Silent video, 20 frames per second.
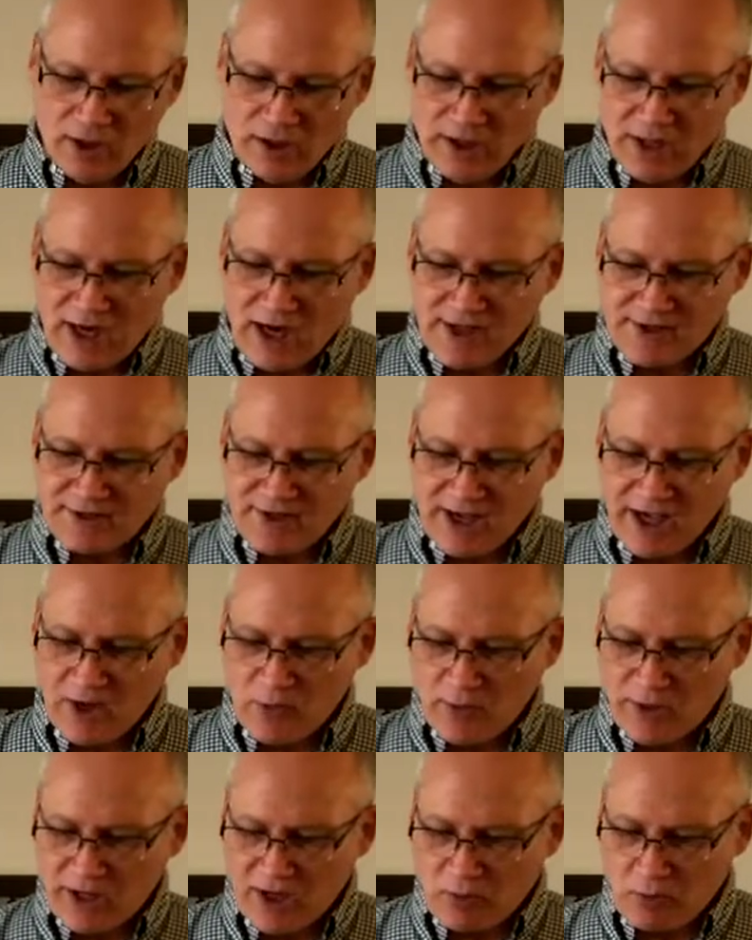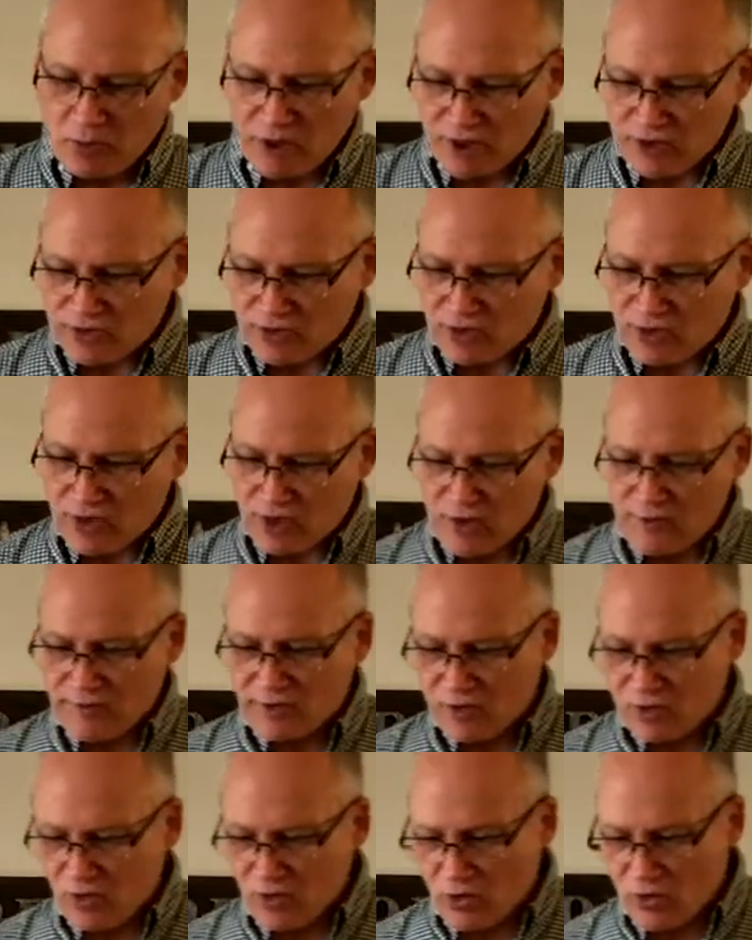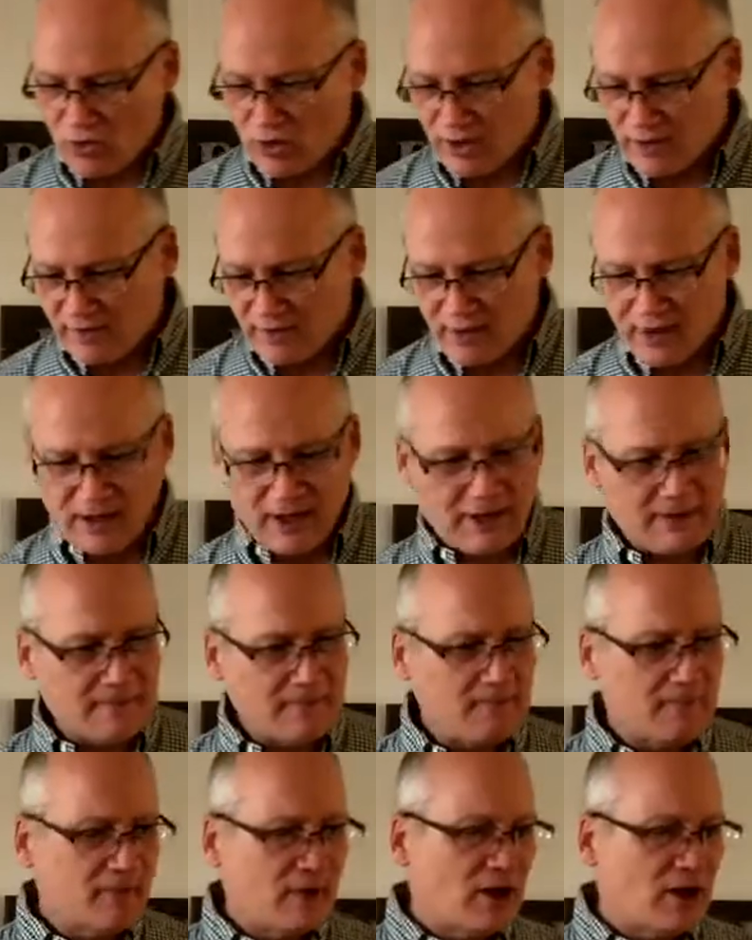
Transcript: In Isaiah, we get a picture of the glory of God.